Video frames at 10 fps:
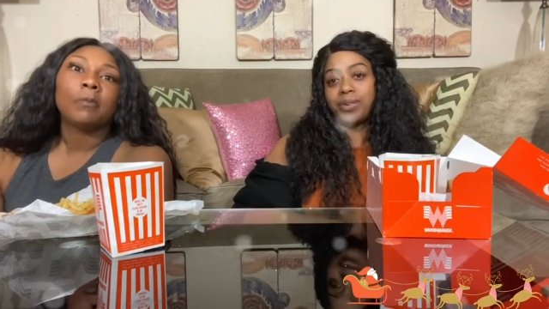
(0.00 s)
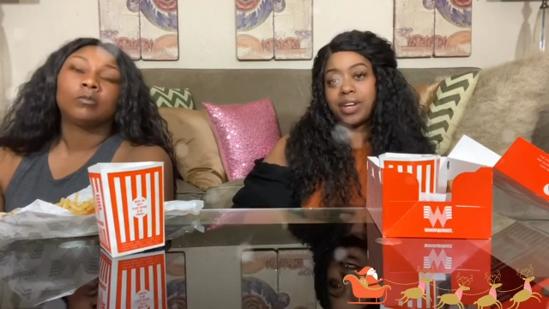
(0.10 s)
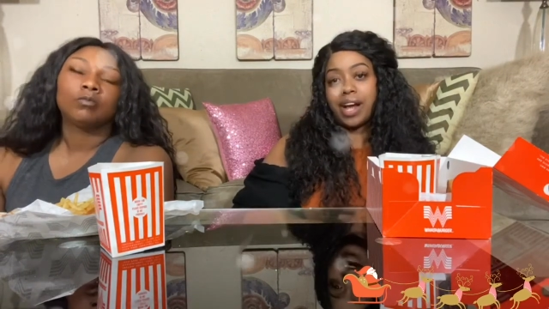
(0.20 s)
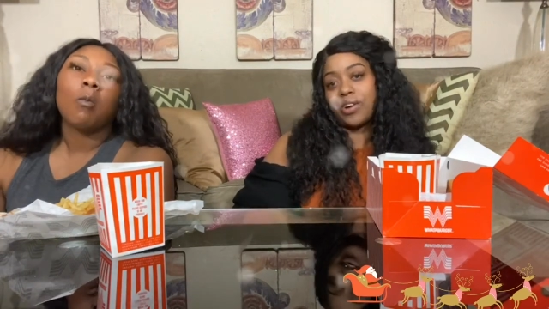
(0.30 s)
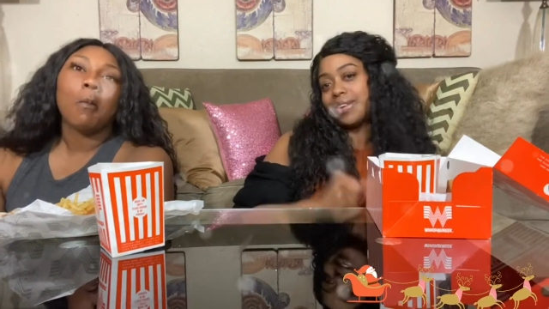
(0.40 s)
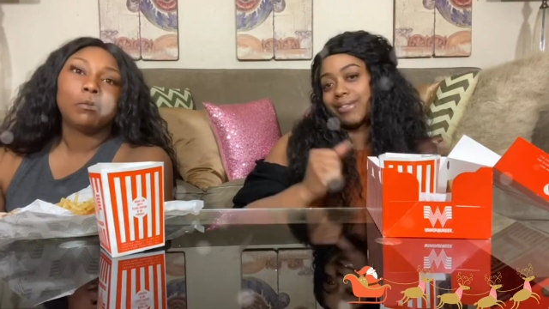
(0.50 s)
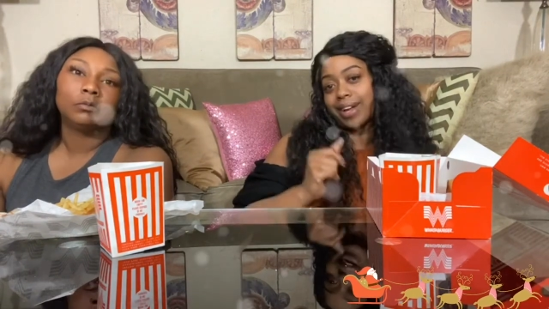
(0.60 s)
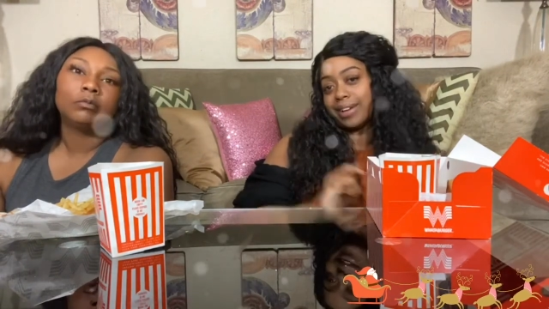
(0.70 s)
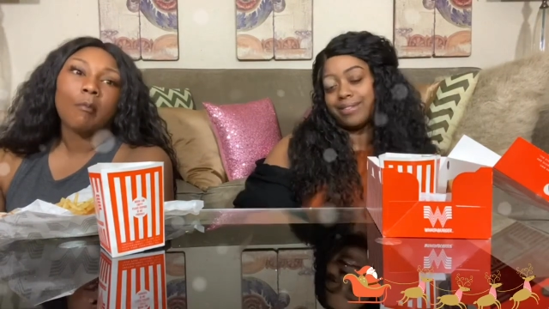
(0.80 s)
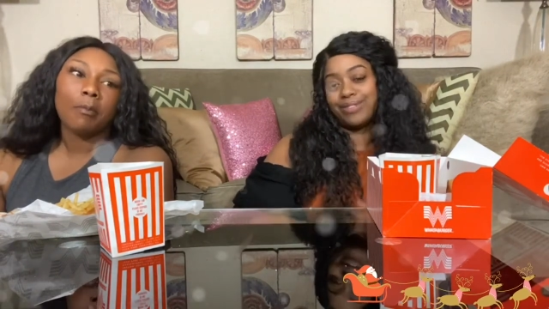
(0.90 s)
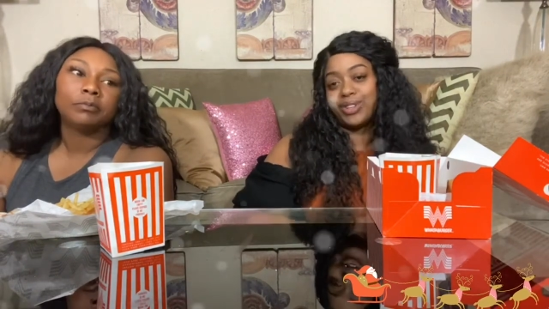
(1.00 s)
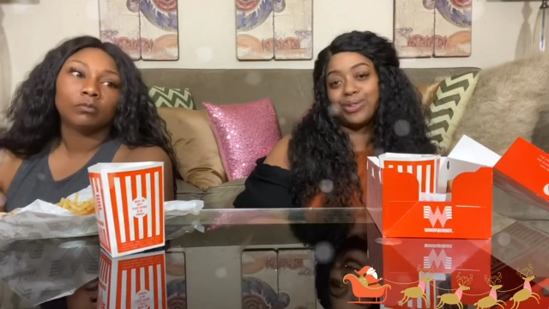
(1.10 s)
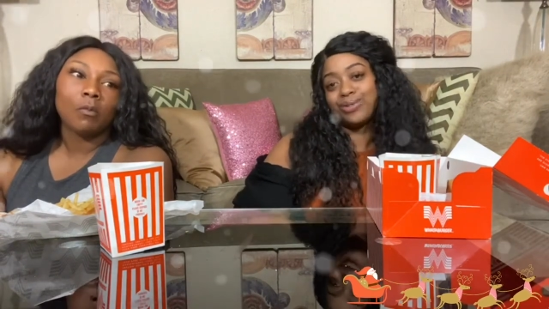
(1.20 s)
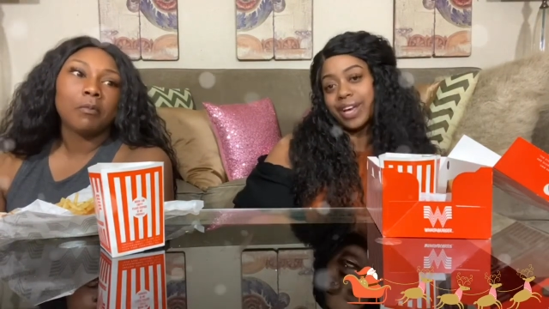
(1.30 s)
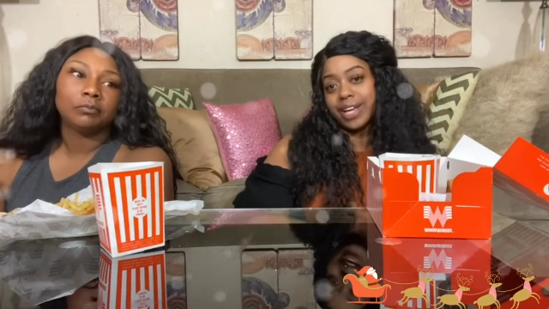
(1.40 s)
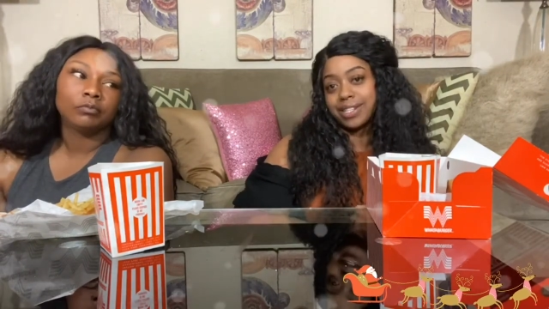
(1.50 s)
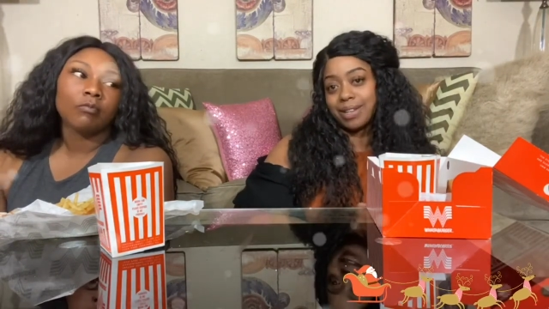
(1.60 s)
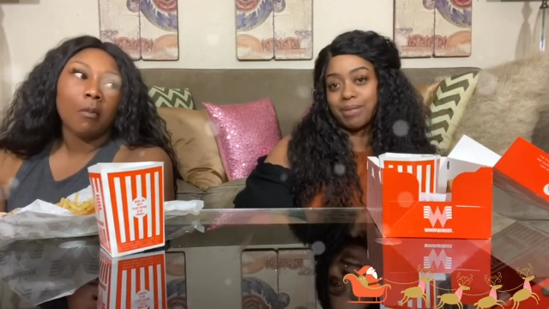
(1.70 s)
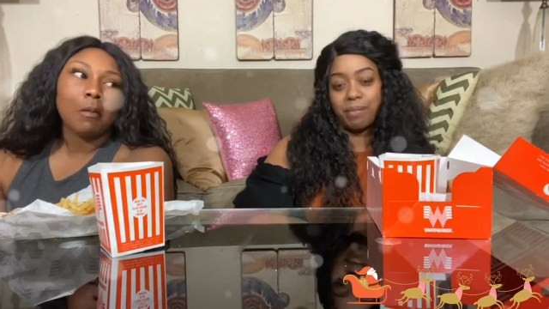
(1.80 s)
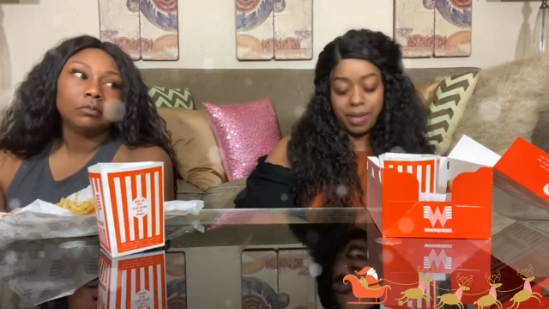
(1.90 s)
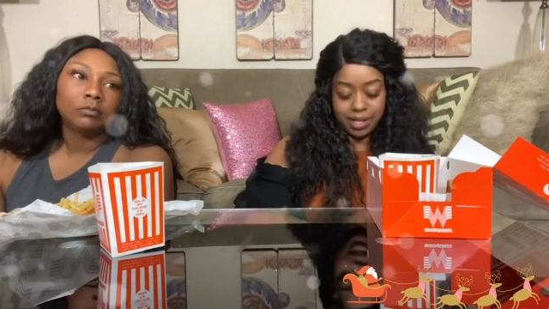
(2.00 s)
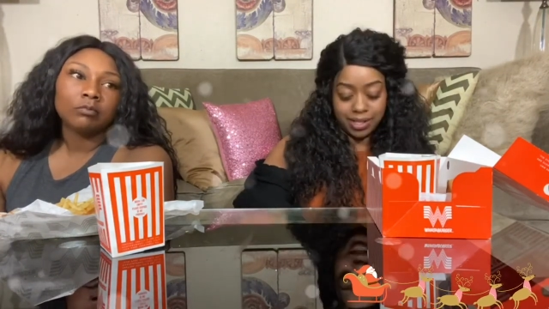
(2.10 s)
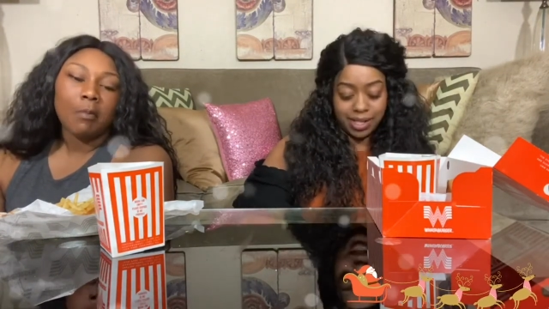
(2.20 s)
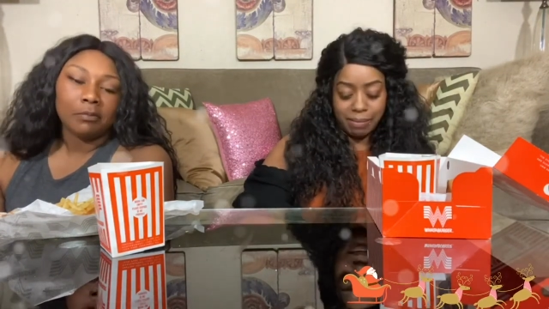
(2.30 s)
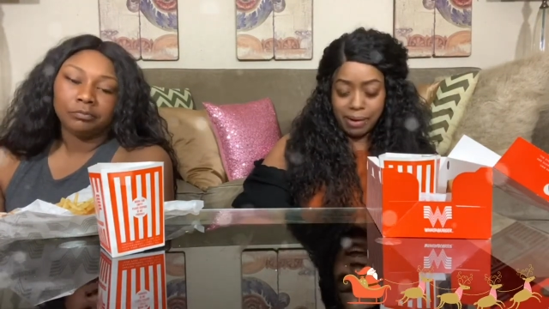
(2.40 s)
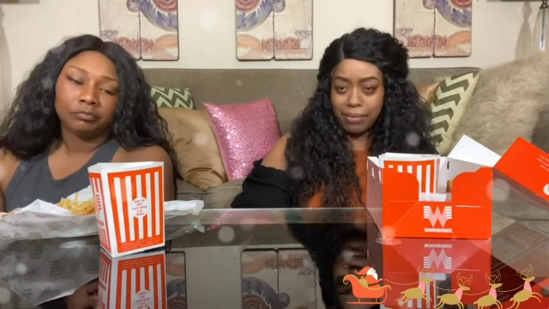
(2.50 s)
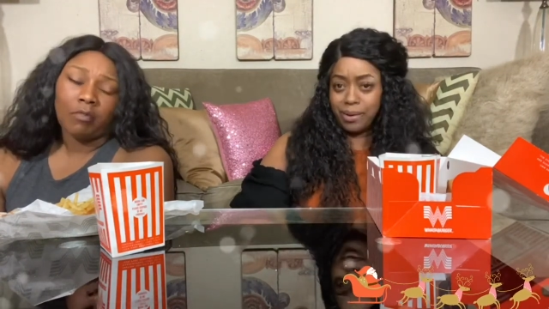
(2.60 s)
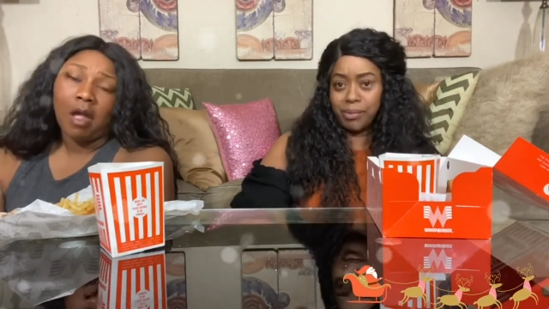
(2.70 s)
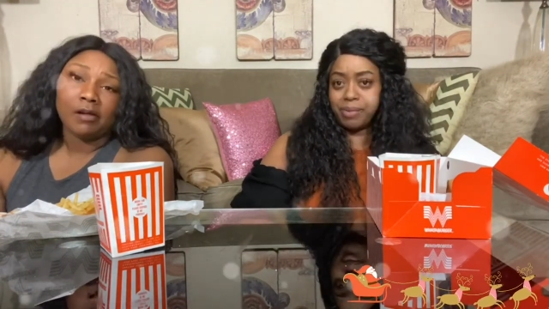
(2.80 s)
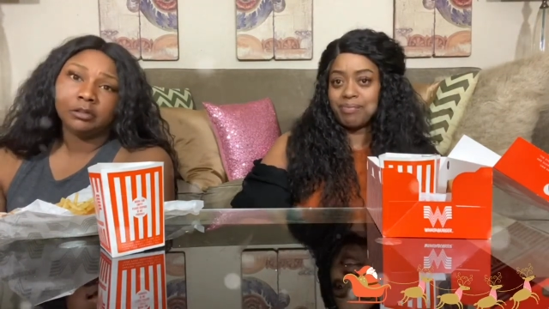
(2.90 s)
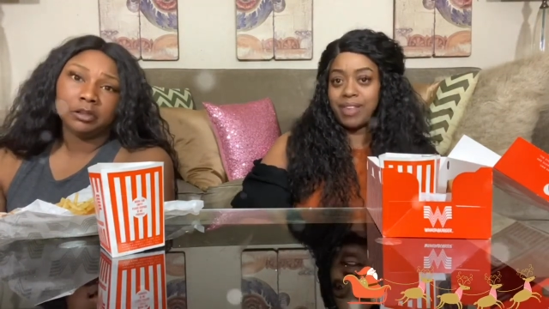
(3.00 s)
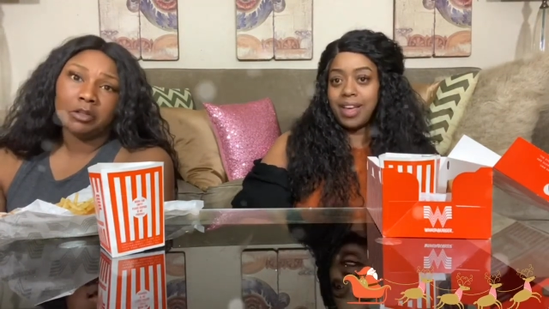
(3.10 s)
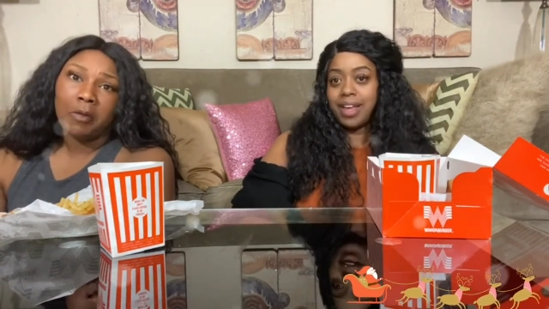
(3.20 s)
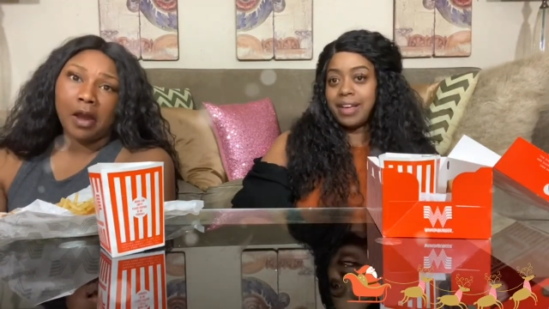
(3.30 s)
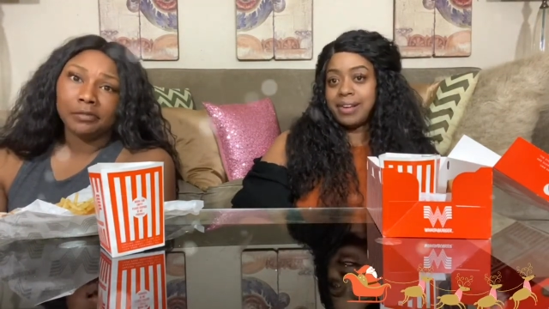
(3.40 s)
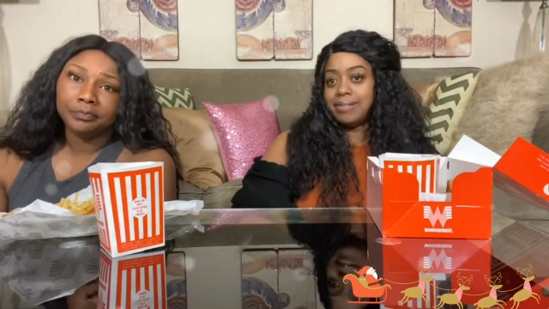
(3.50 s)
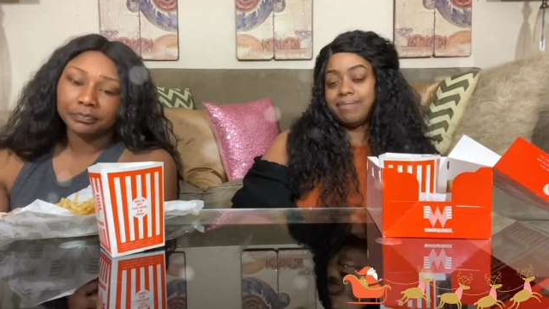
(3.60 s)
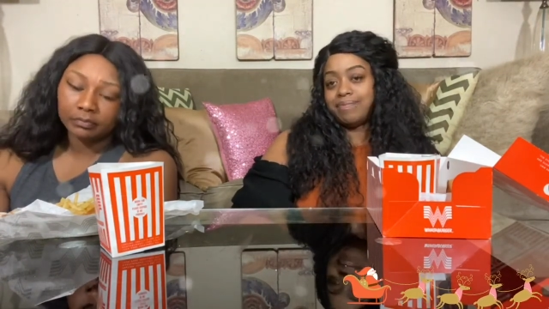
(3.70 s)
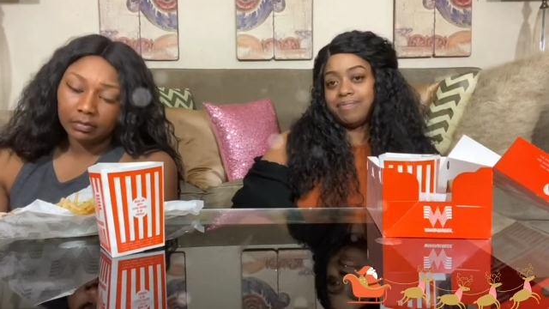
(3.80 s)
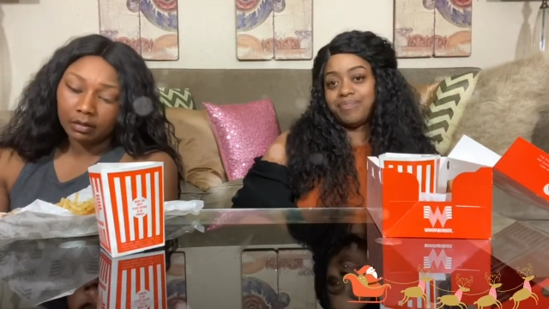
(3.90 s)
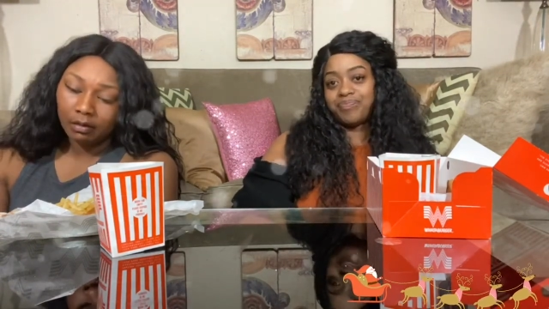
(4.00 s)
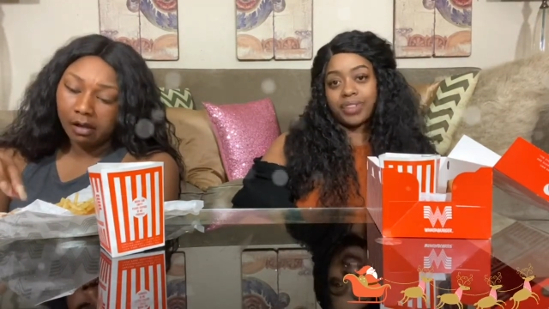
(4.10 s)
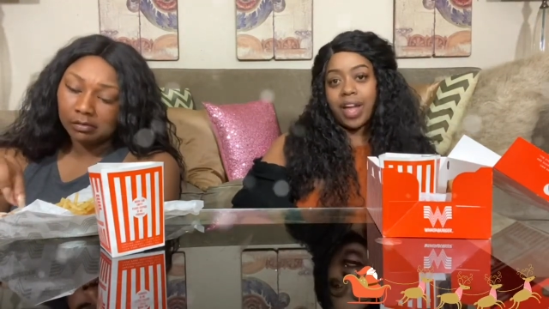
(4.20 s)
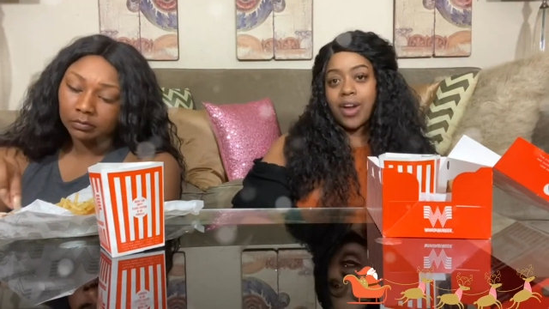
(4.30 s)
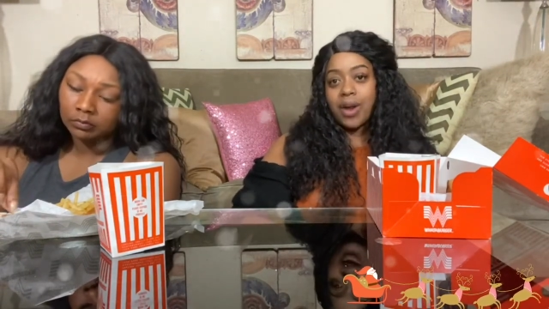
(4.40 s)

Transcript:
Speaker 1: I don't mm-hmm. even know who has something bad to say about Remy. No, that. Her